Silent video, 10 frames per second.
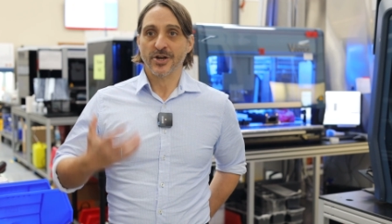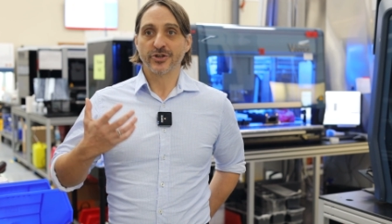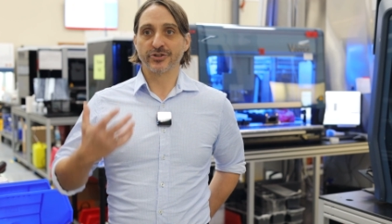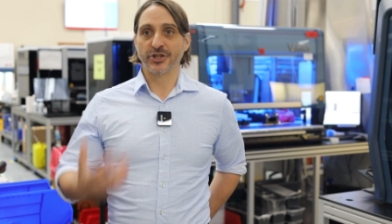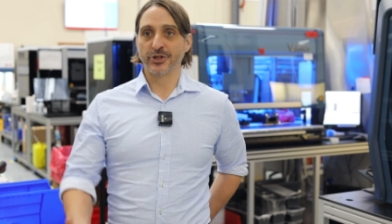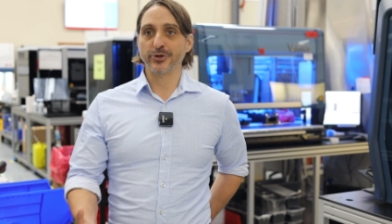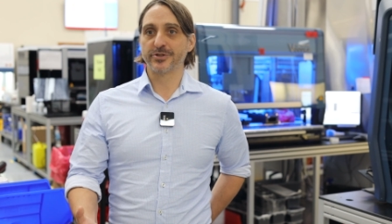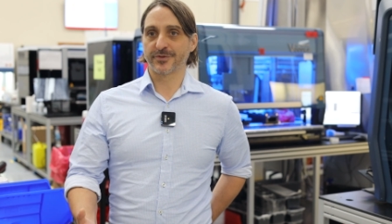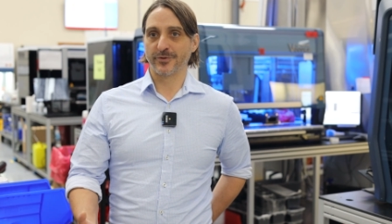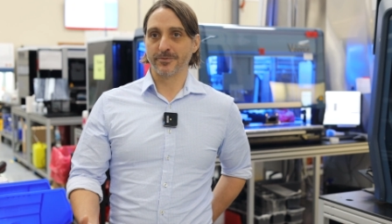to
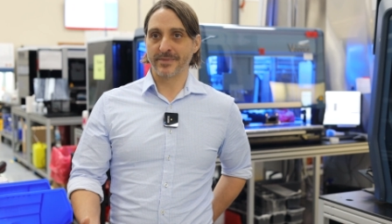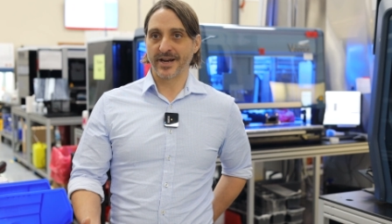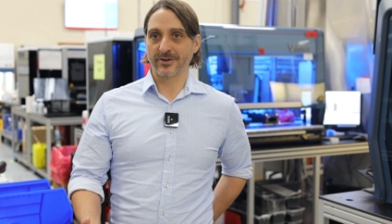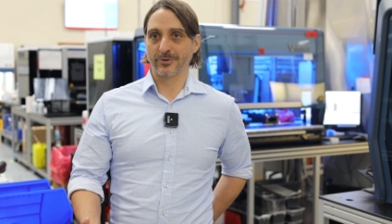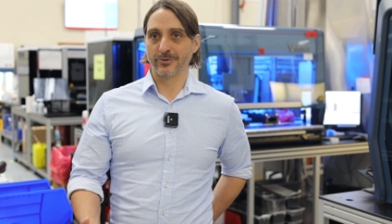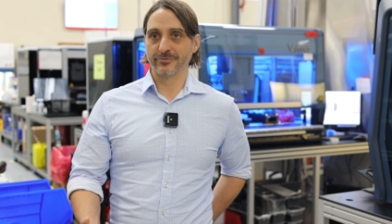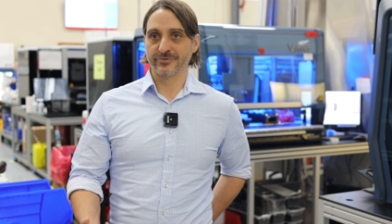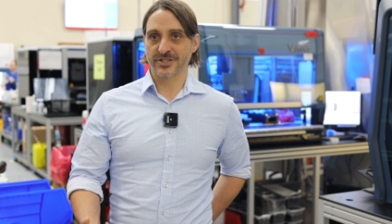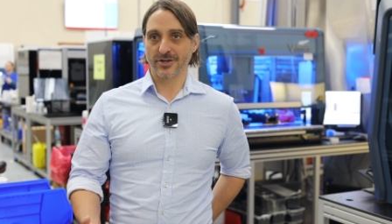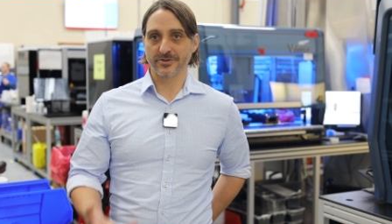useful medical
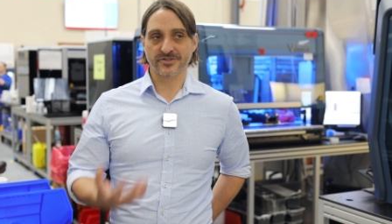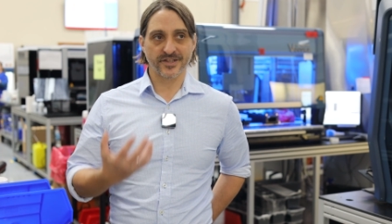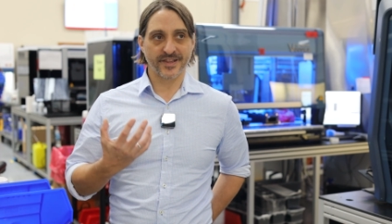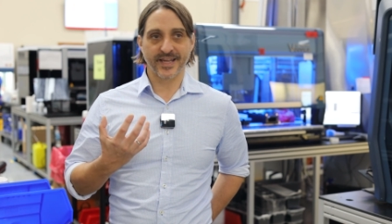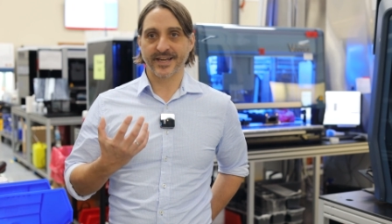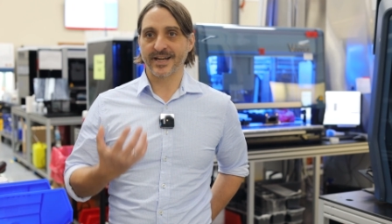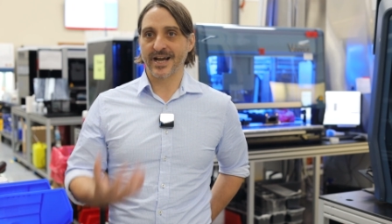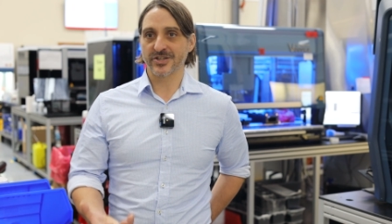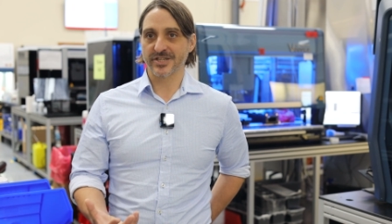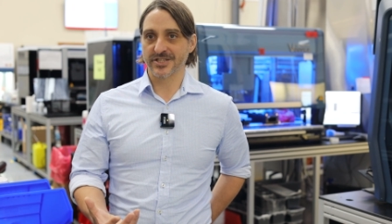results so that they can
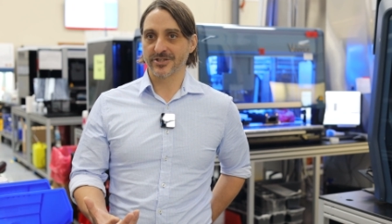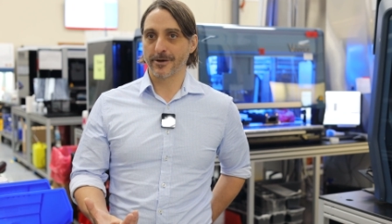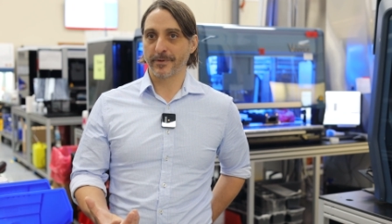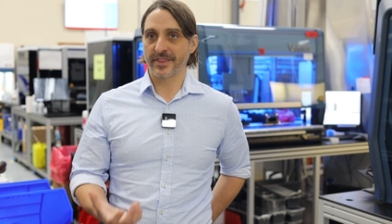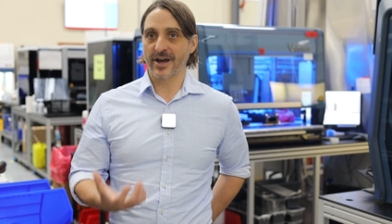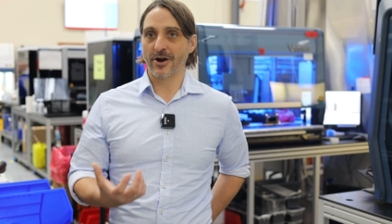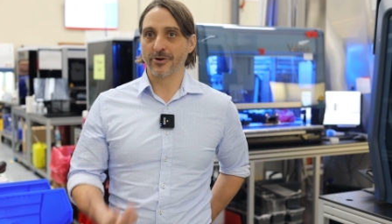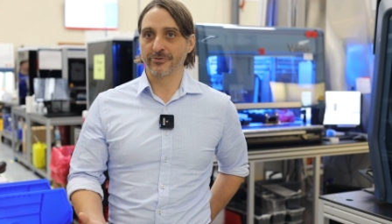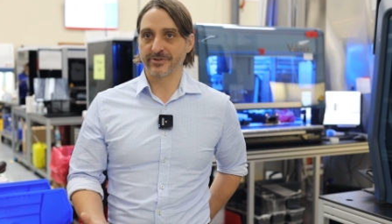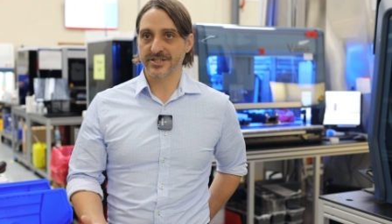actually interpret their
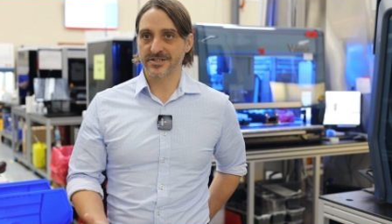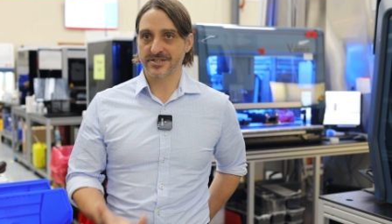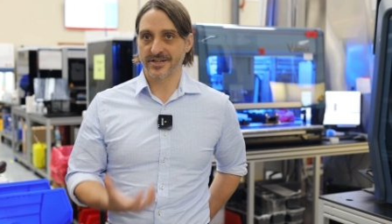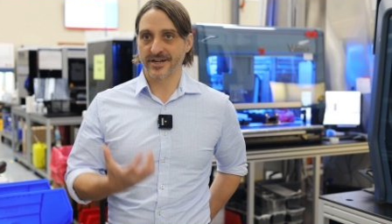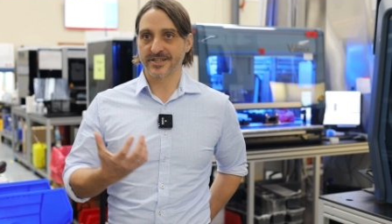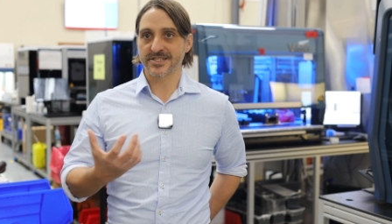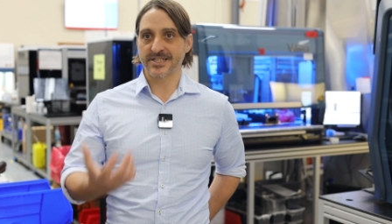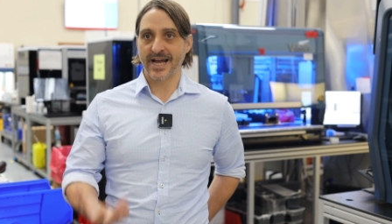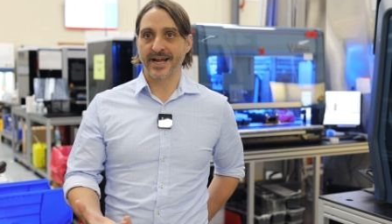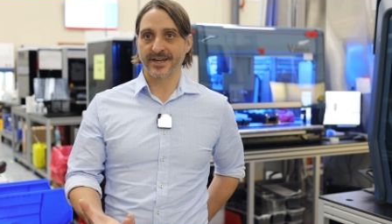own risks and
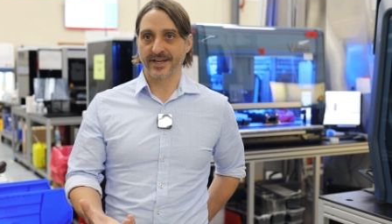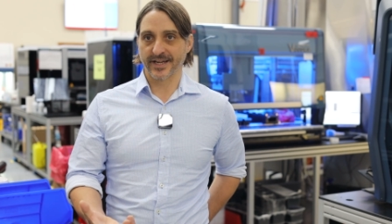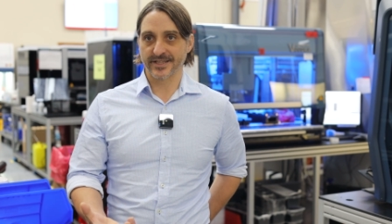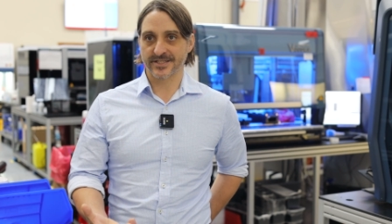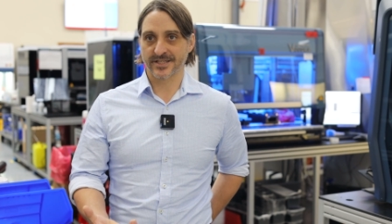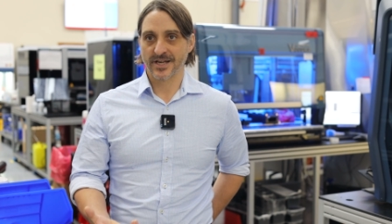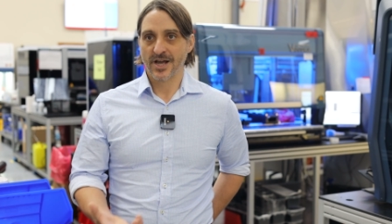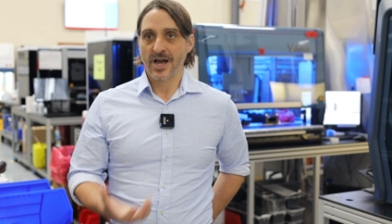understand it.